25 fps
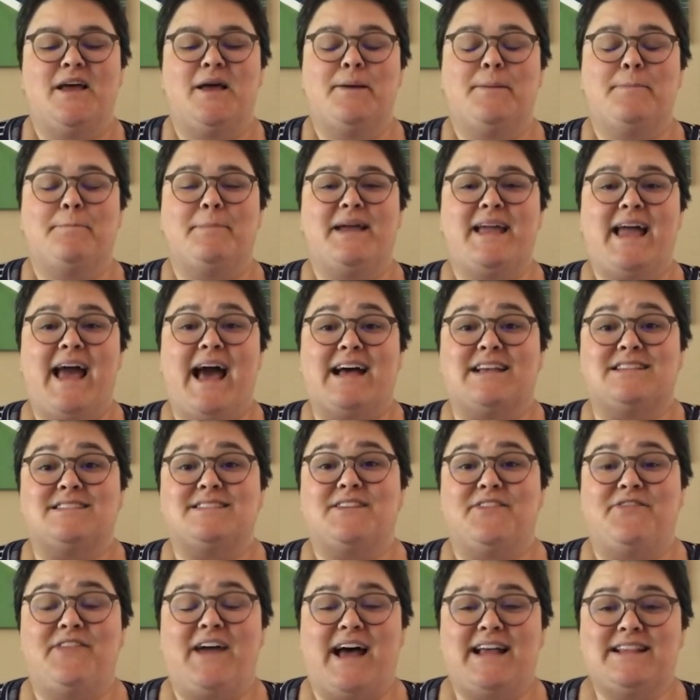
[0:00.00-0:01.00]
but yeah,
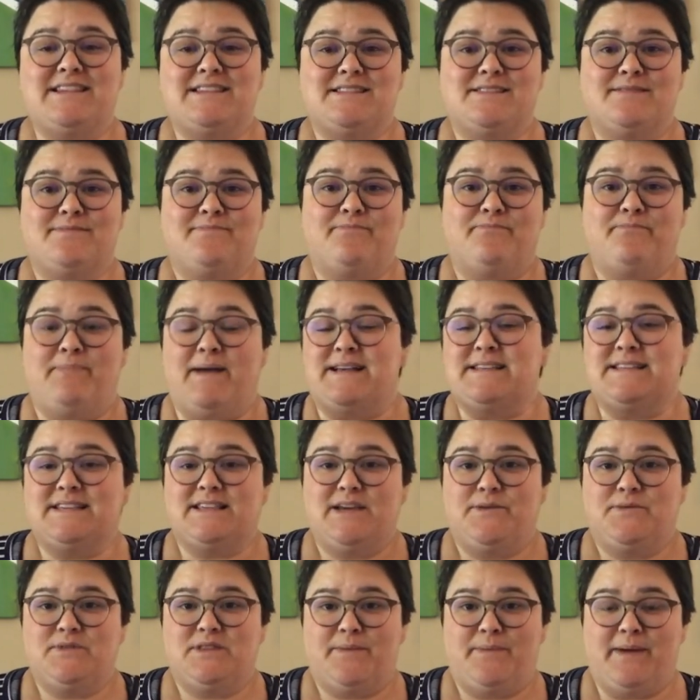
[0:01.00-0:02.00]
so that's
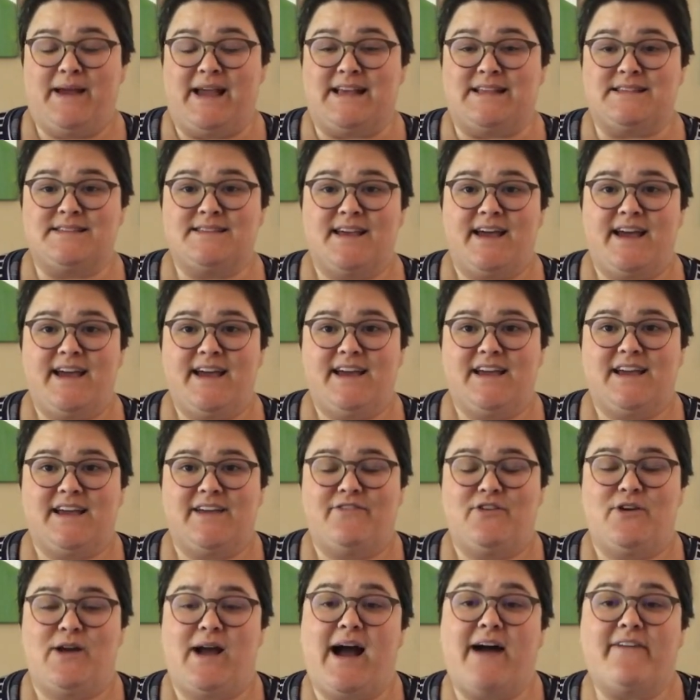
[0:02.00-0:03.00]
basically what the pain's like.
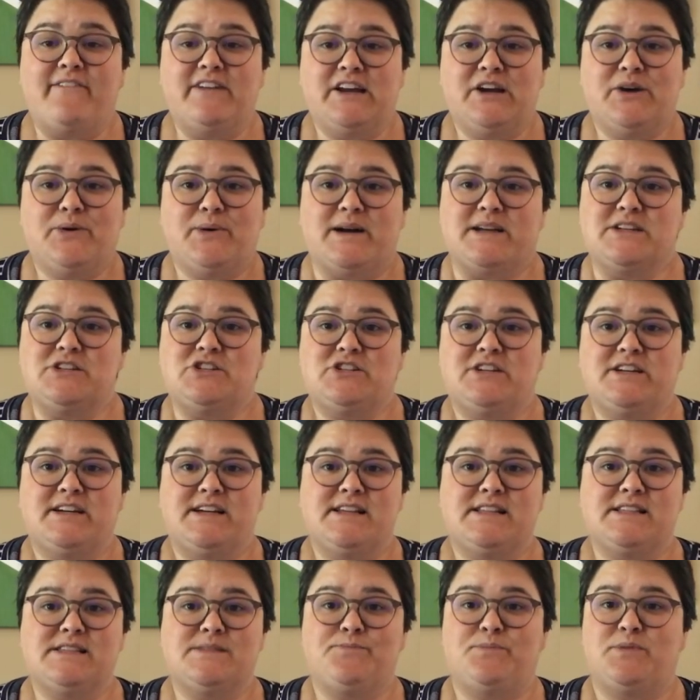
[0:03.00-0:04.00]
If you have any
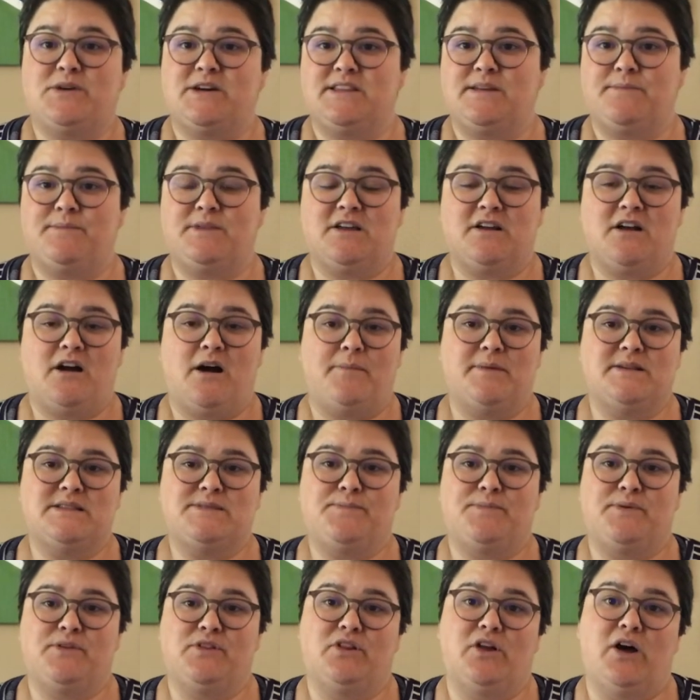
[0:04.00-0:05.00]
questions, put them in the comments
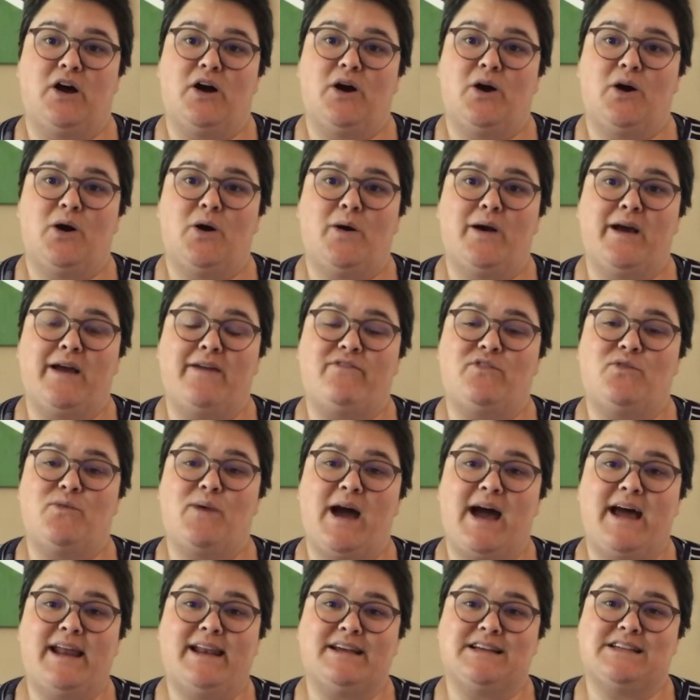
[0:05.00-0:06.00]
below. If you
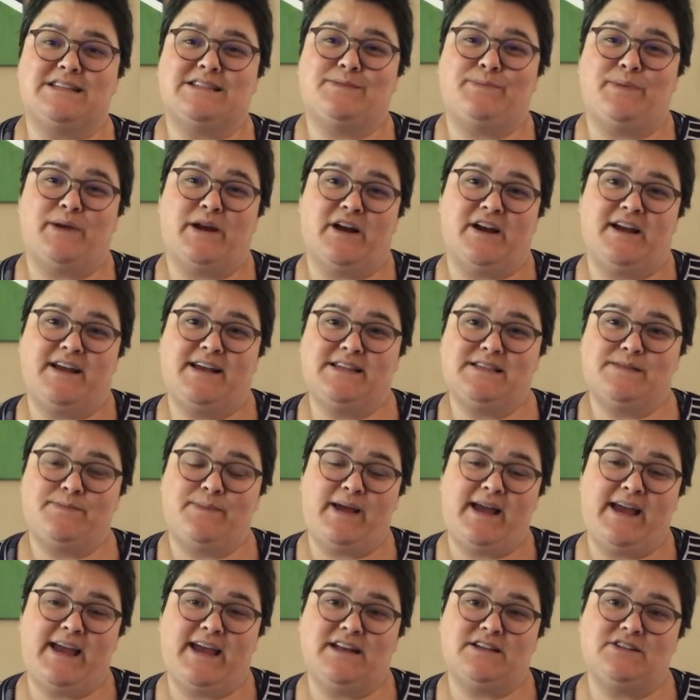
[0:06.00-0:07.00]
had experienced
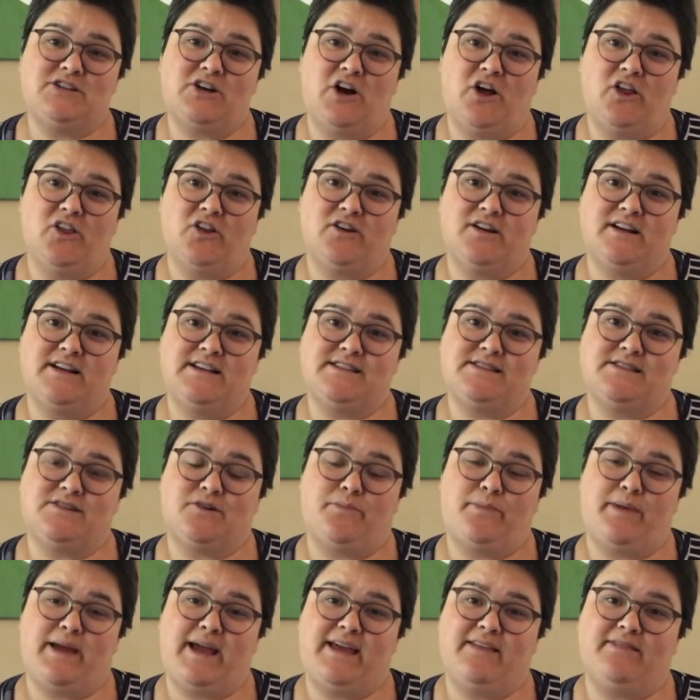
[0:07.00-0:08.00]
pain tolerance or
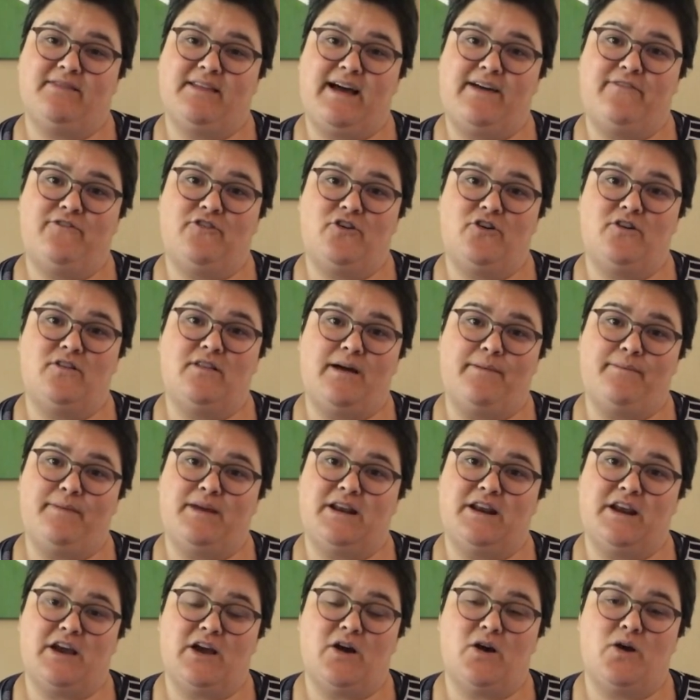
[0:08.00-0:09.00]
pain level, let me
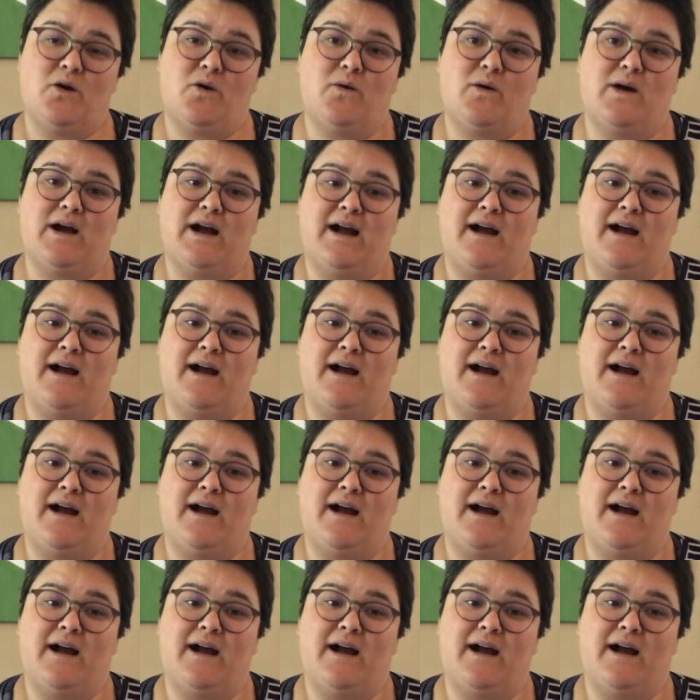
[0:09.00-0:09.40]
know.